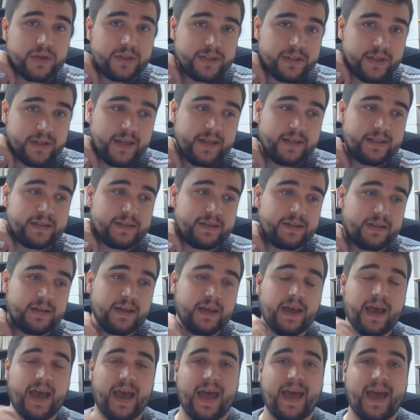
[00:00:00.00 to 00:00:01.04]
things
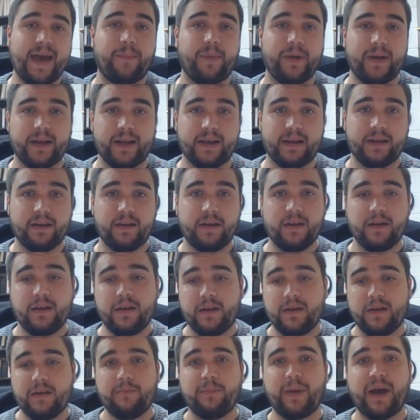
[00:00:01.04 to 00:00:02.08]
happening
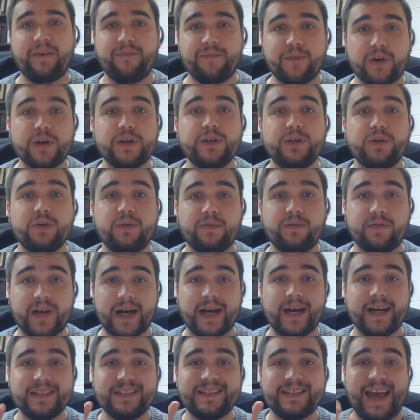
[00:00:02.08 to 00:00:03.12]
by virtue of
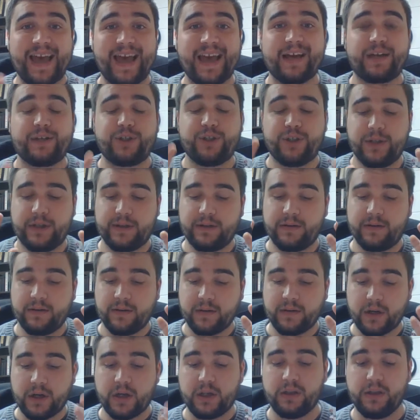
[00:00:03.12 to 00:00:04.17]
God's action
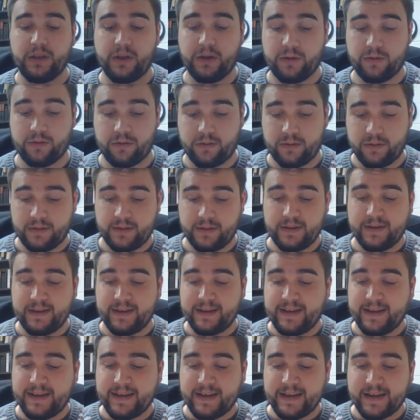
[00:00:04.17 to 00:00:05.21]
alone.
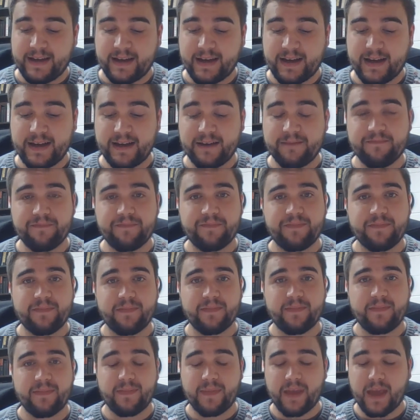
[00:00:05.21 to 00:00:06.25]

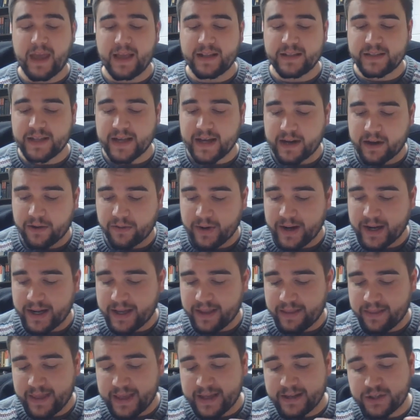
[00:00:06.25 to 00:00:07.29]
And
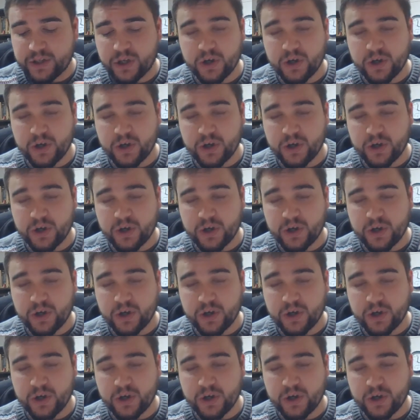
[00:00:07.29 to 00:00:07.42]
Zechariah then